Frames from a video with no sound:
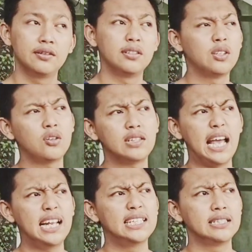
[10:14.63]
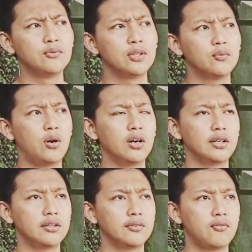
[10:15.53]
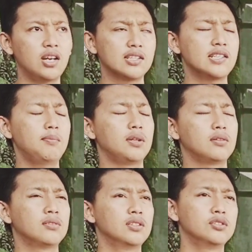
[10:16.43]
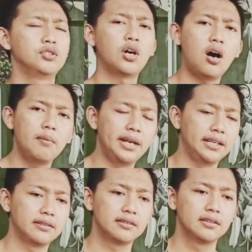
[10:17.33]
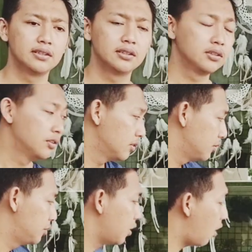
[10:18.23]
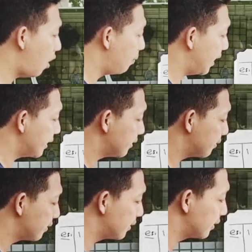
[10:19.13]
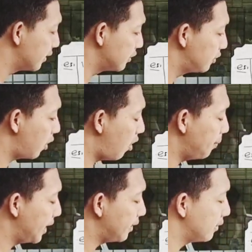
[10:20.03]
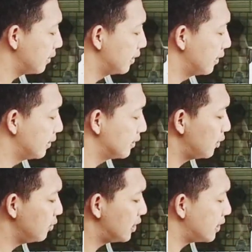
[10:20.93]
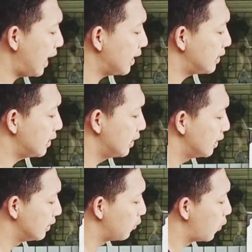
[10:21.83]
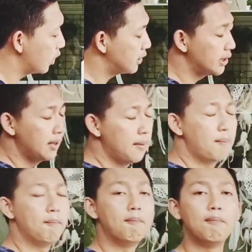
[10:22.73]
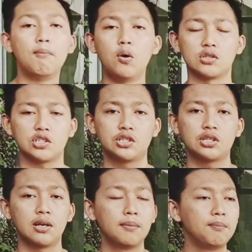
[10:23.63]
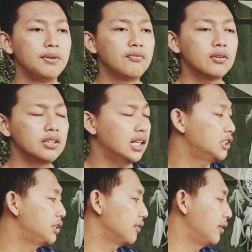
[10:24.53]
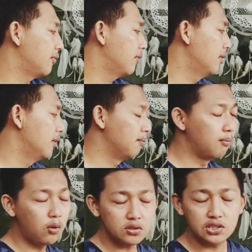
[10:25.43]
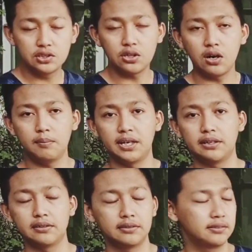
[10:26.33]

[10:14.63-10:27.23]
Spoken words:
Not ending with y. For example, charming, charming, charming. So just add the word most before the adjective. Most charming.